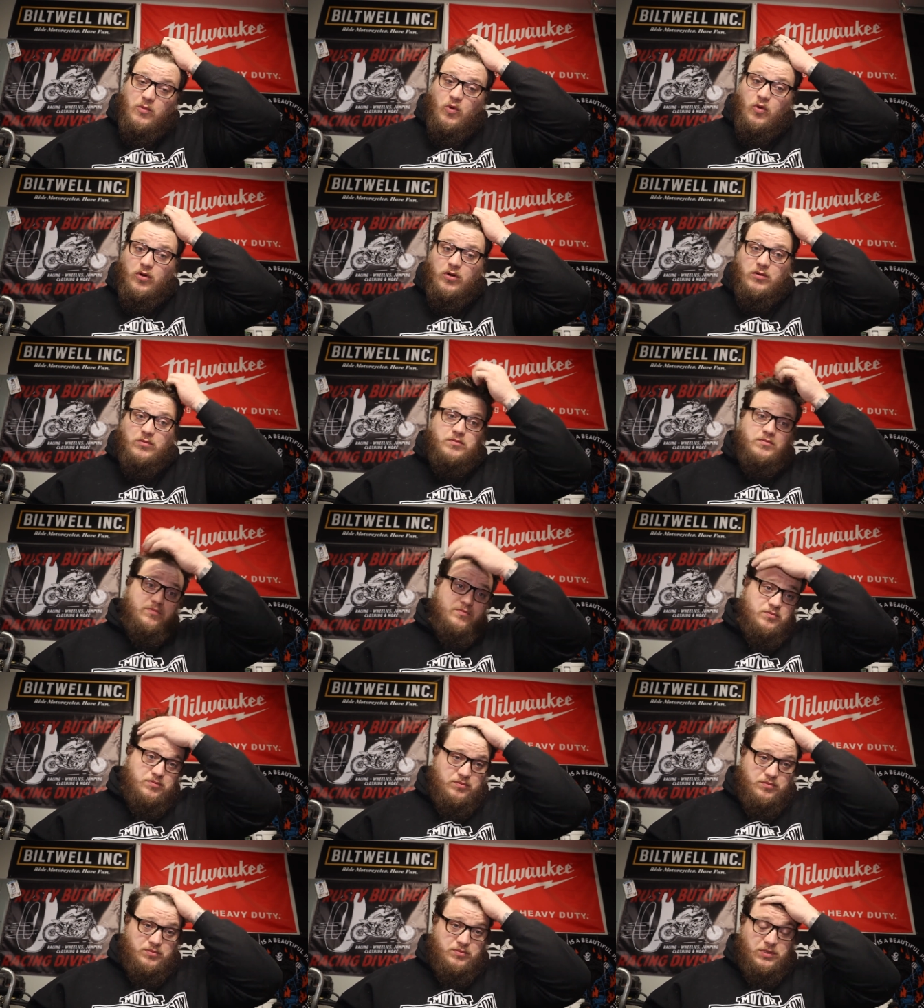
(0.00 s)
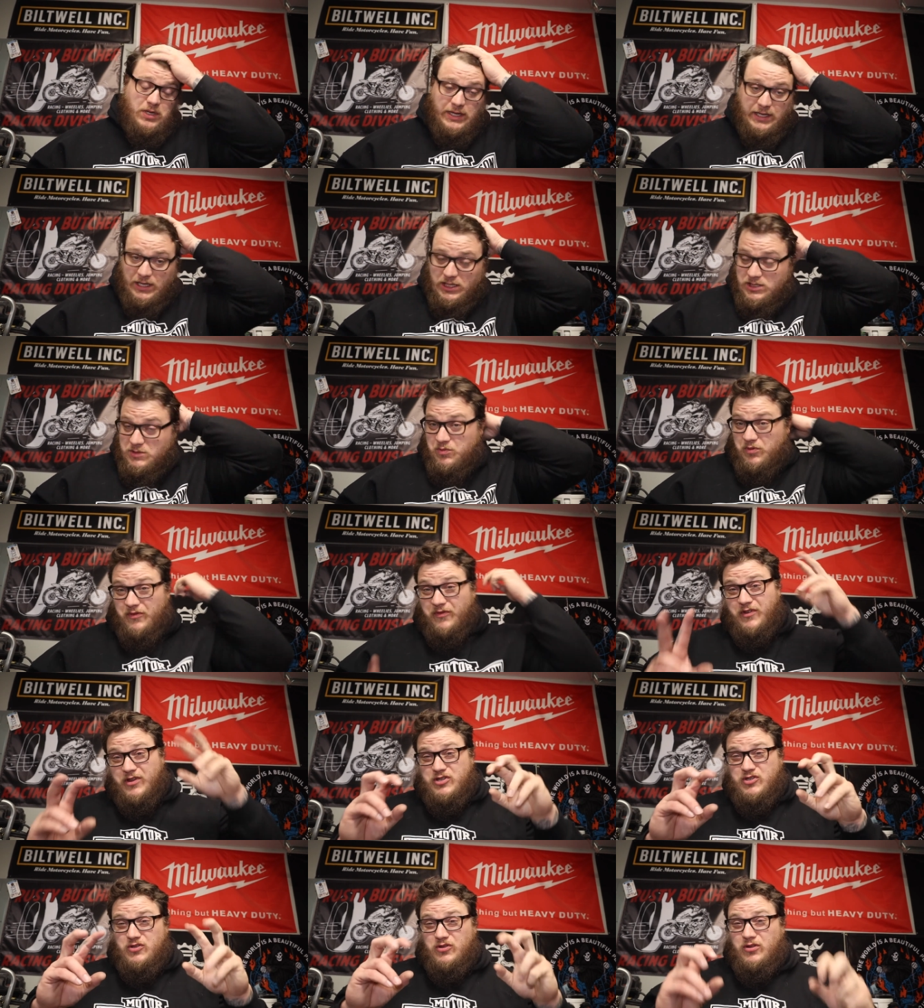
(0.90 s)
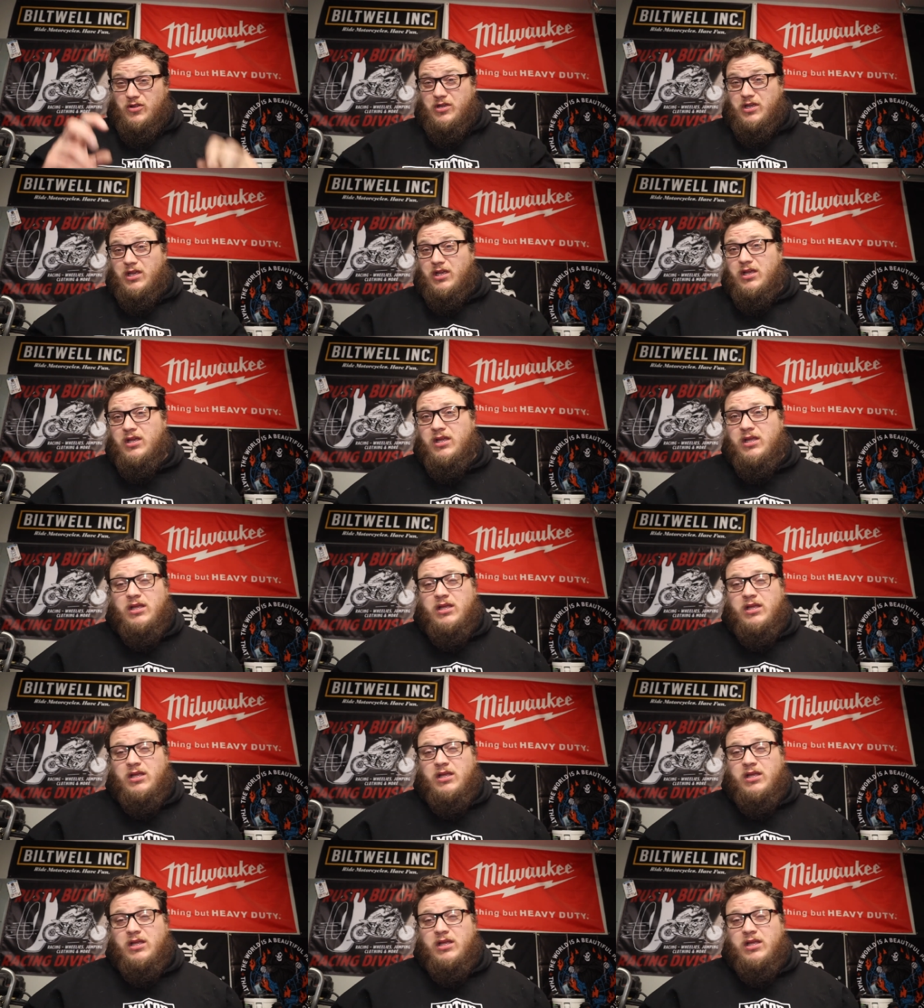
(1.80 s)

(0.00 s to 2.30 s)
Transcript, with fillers: more, I guess, professional looking.